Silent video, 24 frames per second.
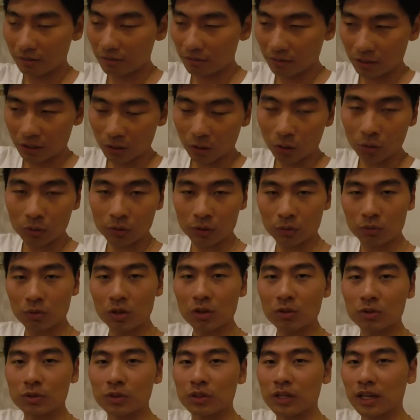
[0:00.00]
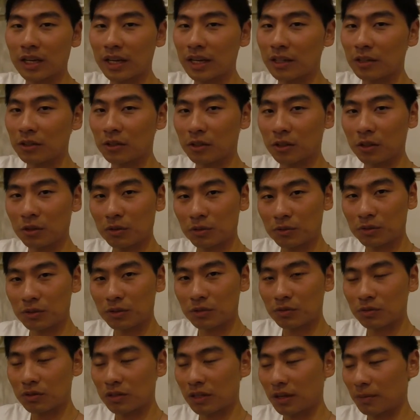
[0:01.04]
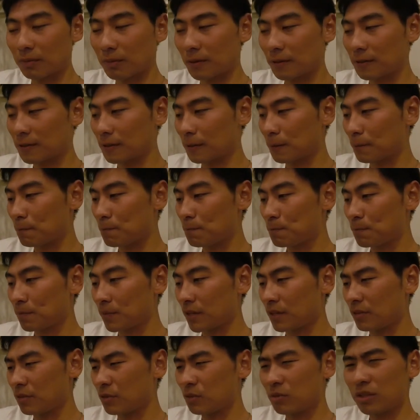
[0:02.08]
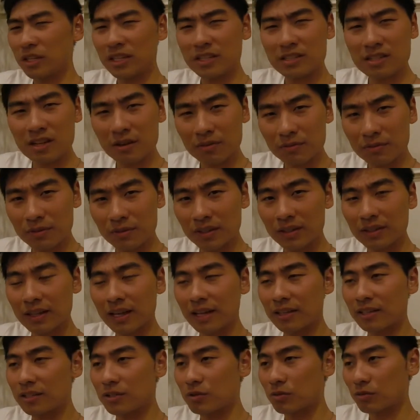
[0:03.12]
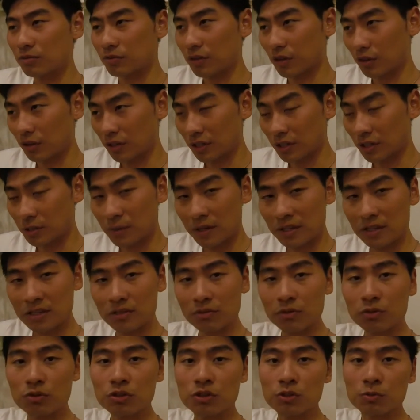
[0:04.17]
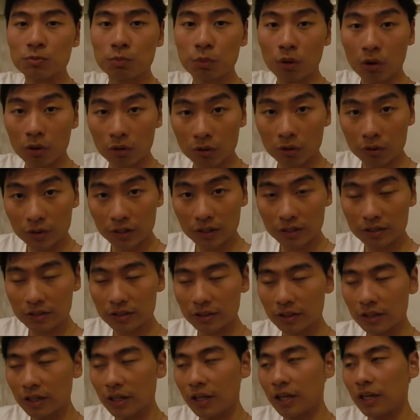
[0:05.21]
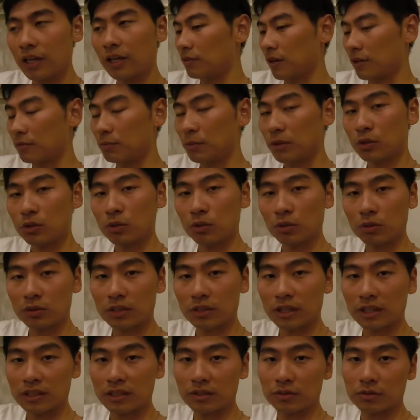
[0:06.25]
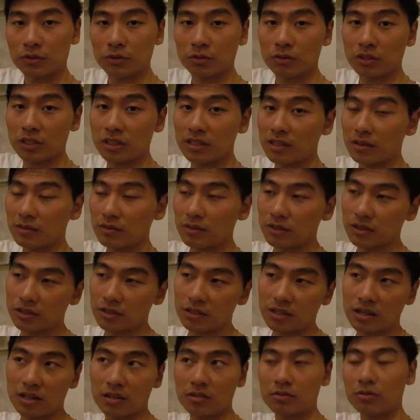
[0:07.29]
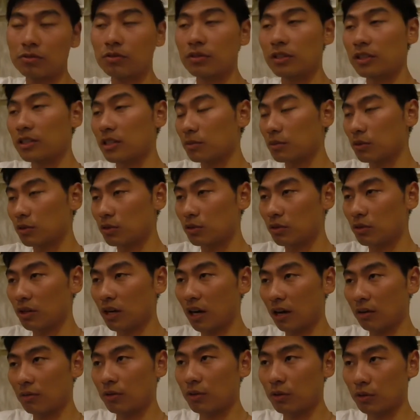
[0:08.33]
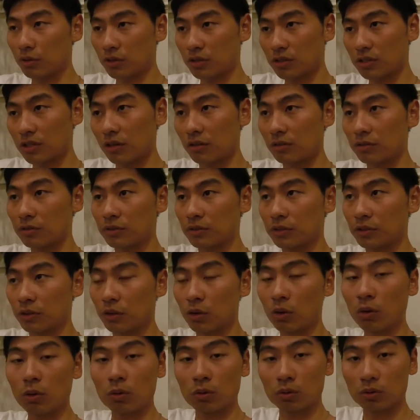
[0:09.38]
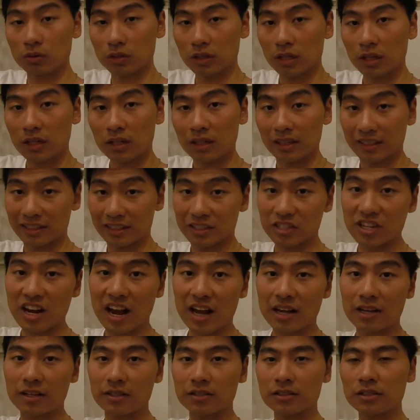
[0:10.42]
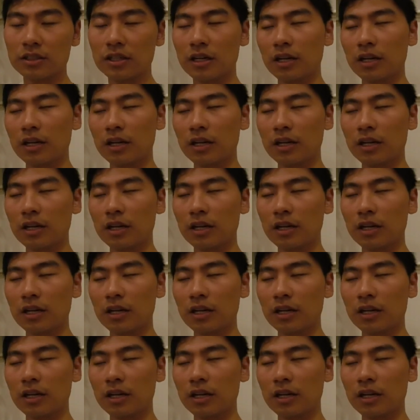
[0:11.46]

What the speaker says: you know, on the road you can get the clothes for that matter. If you need something that is very expensive, you just borrow it. I've been told that if you need something that, for example, to cover yourself in the cold, like a jacket,